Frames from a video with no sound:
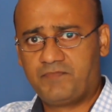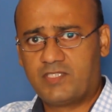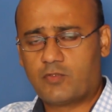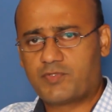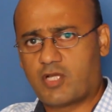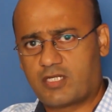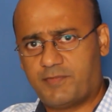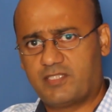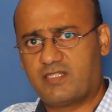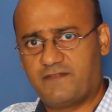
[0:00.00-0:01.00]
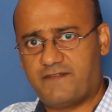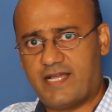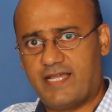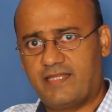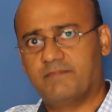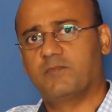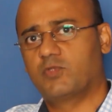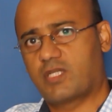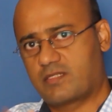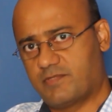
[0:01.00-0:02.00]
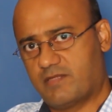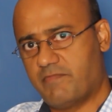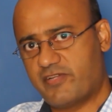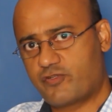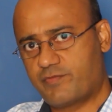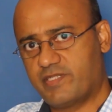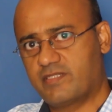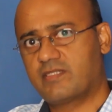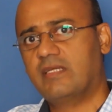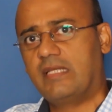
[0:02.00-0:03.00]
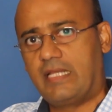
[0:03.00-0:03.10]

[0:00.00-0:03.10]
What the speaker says: So we talked about the define, we talked about the measurement,